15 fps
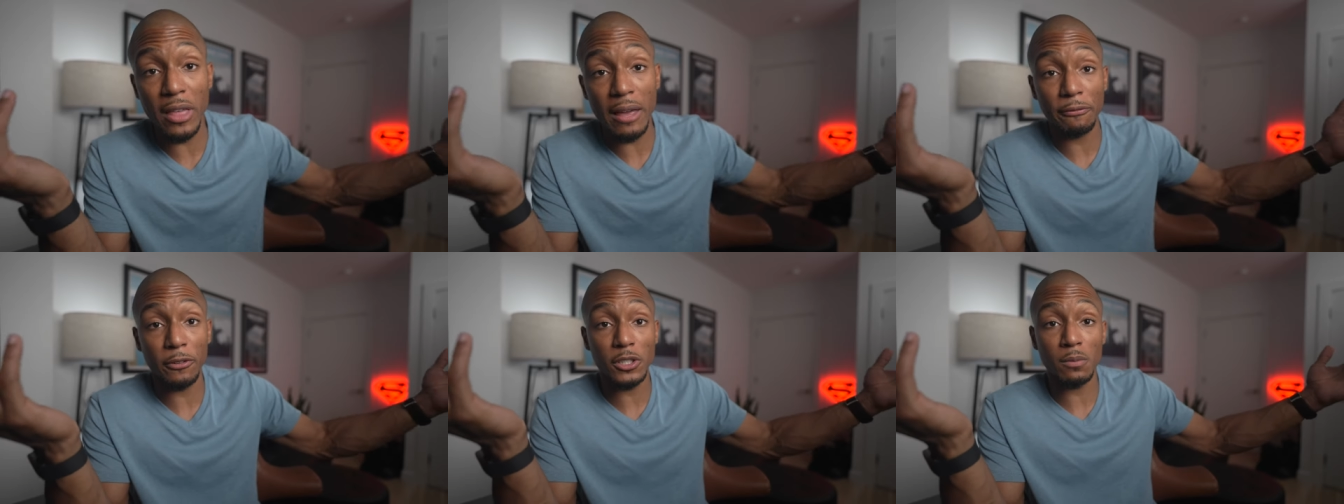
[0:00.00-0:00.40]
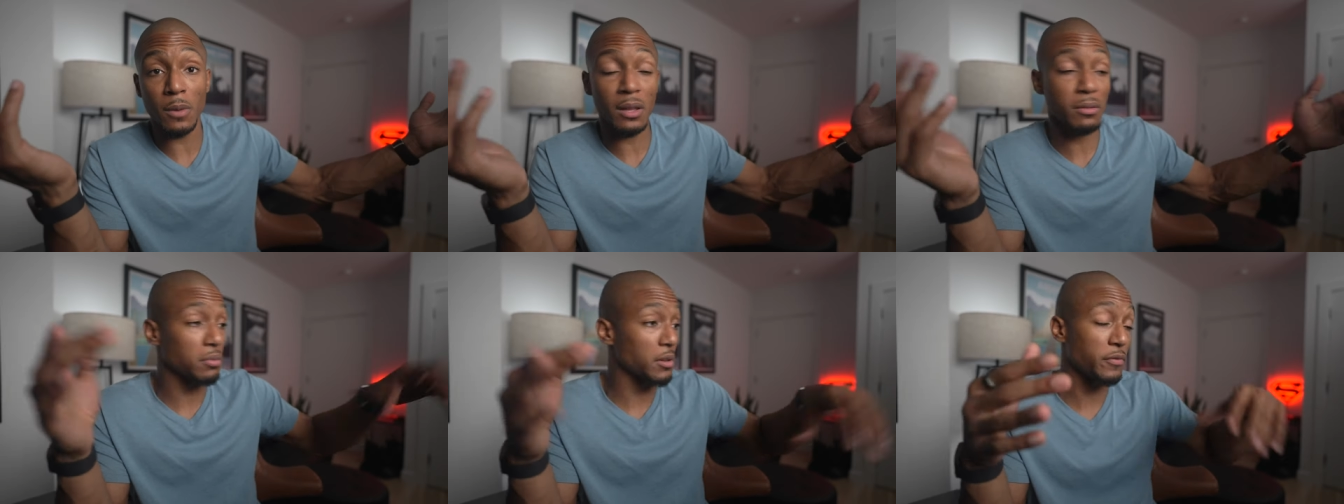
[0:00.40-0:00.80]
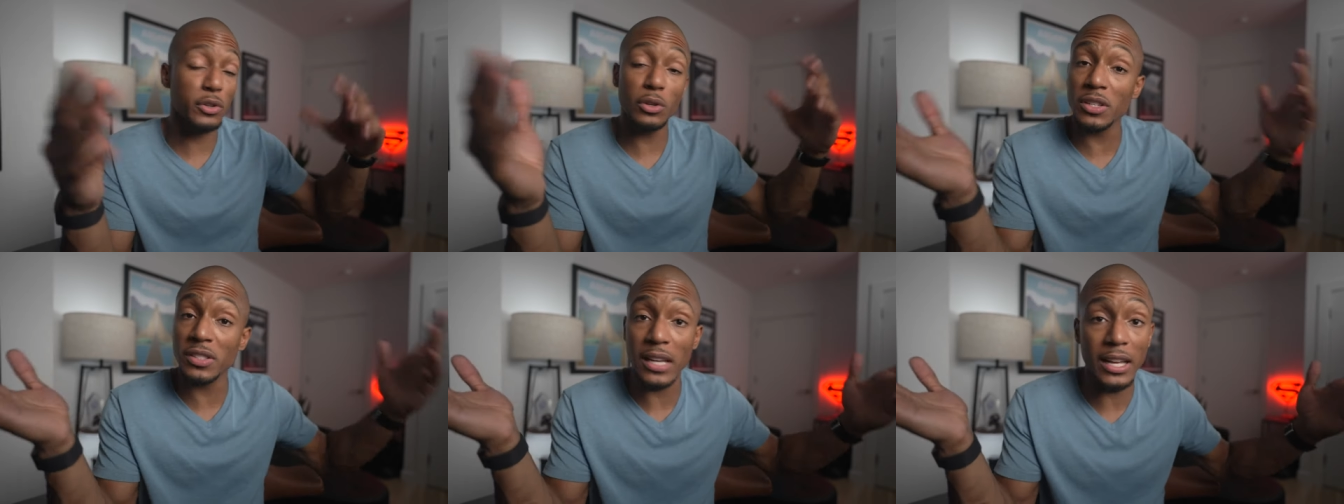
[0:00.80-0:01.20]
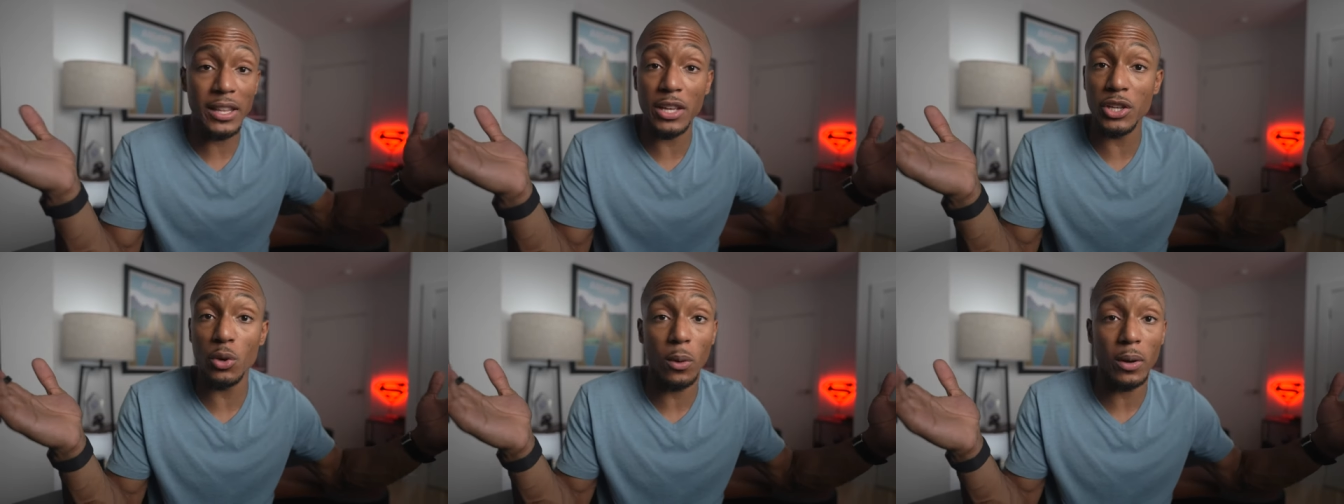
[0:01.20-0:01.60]
that first month, if you decide
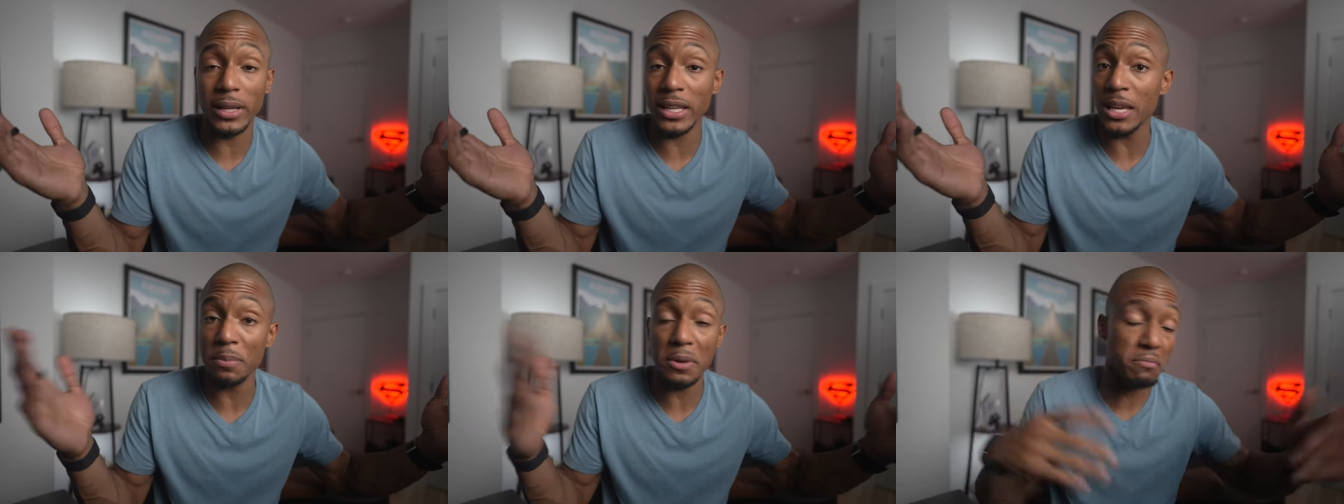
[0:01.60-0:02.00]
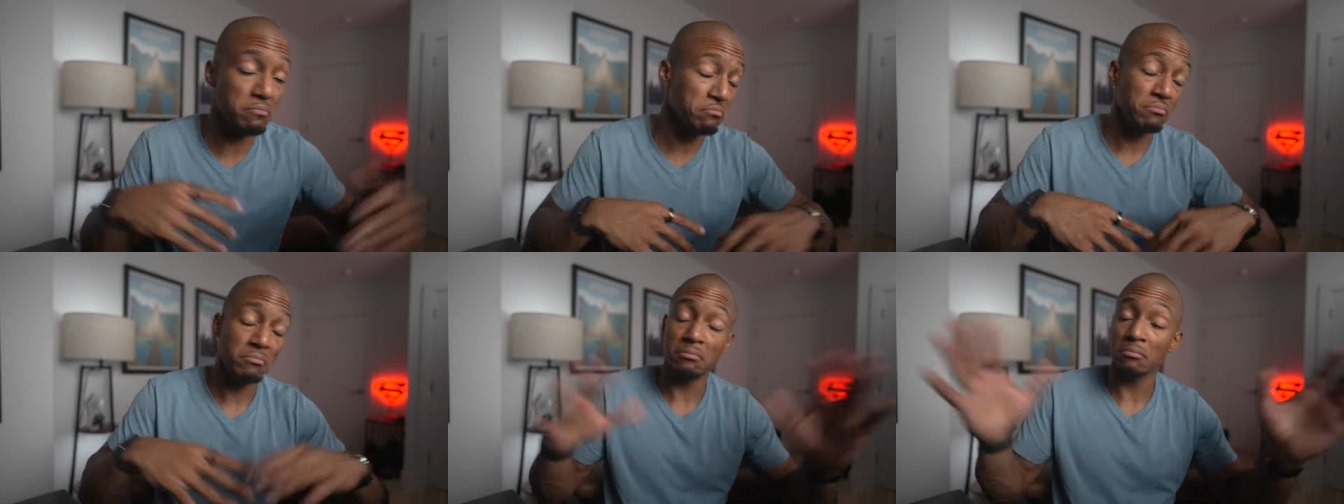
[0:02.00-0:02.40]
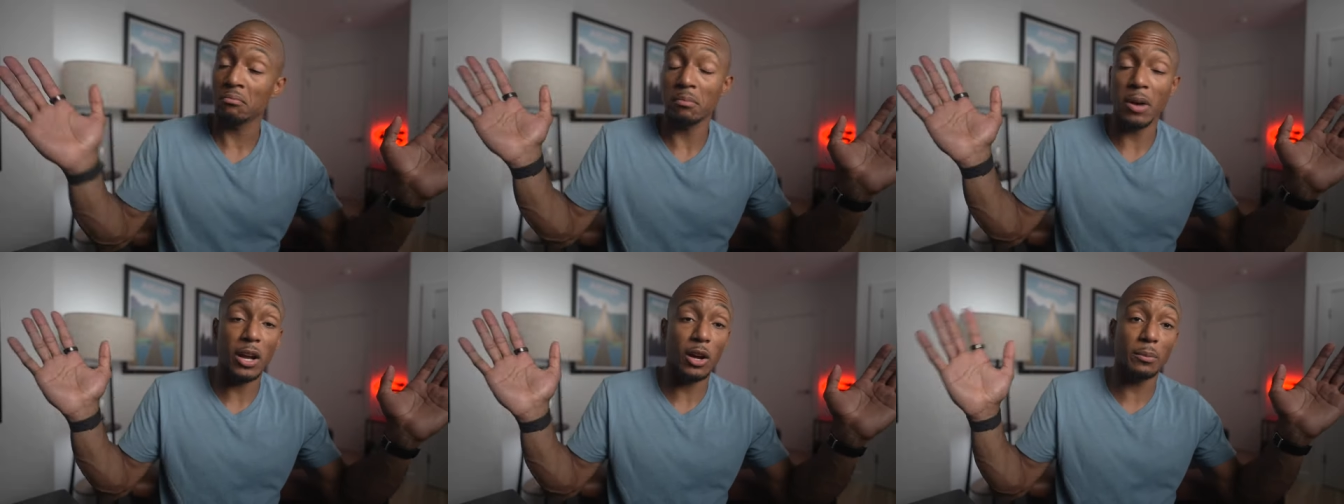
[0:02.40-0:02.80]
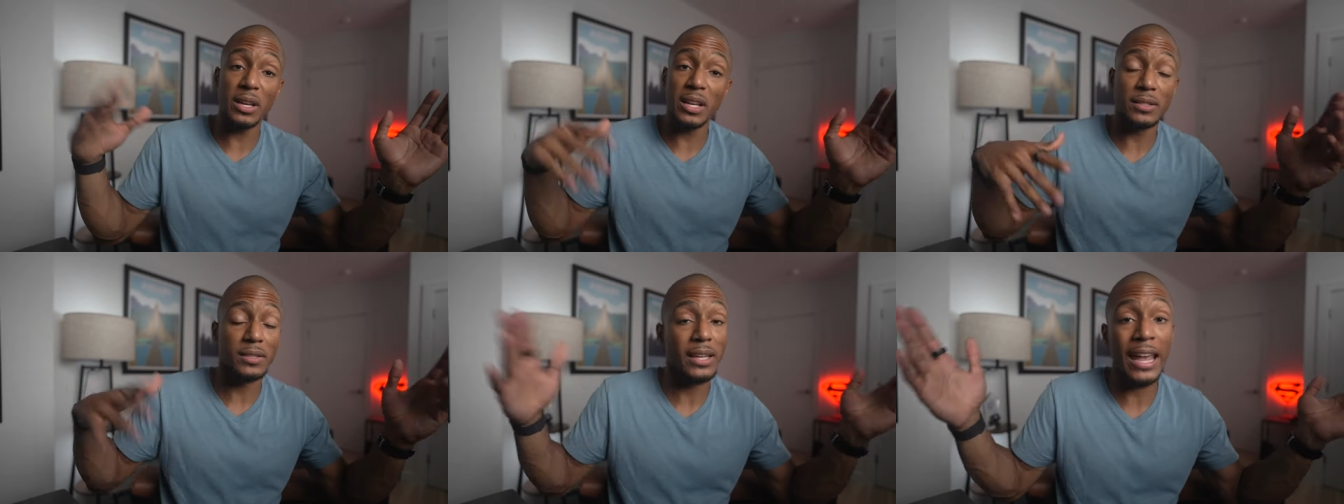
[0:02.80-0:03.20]
that you wanna keep it, by all
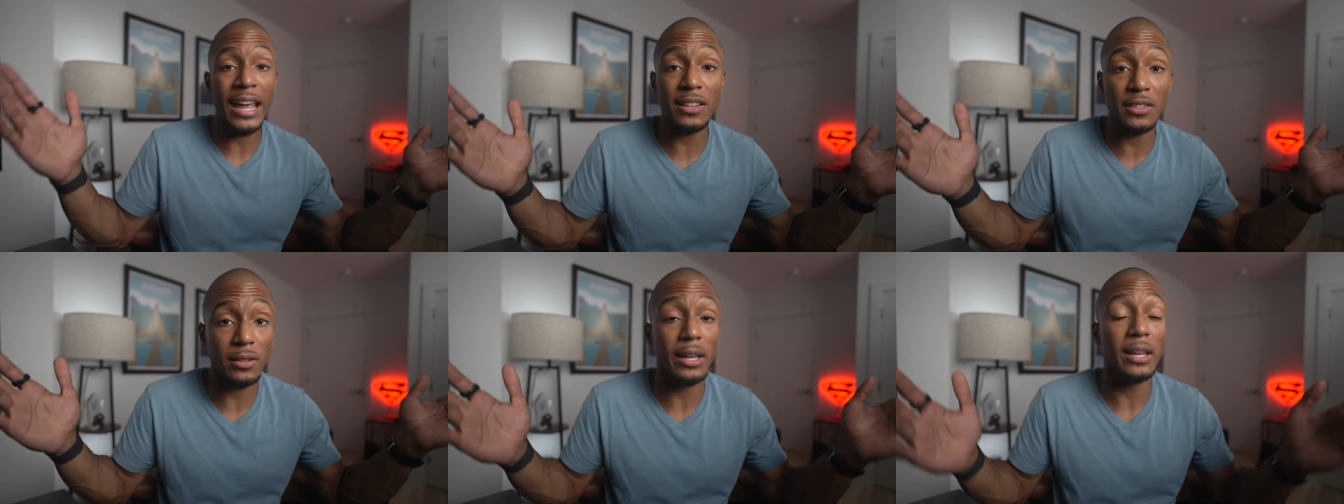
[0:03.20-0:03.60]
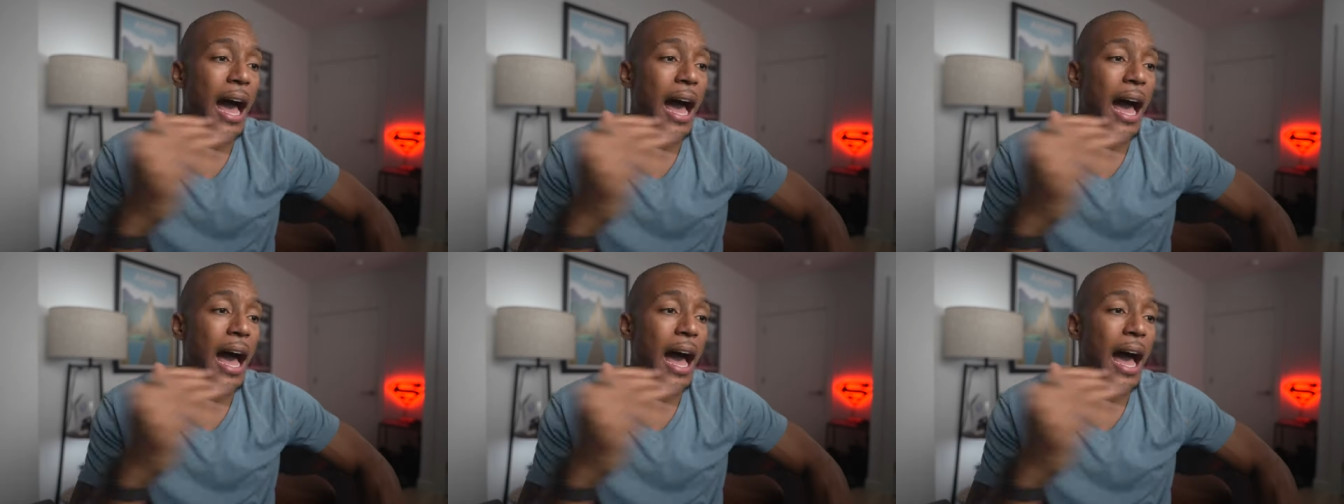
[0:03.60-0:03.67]
means, cancel it.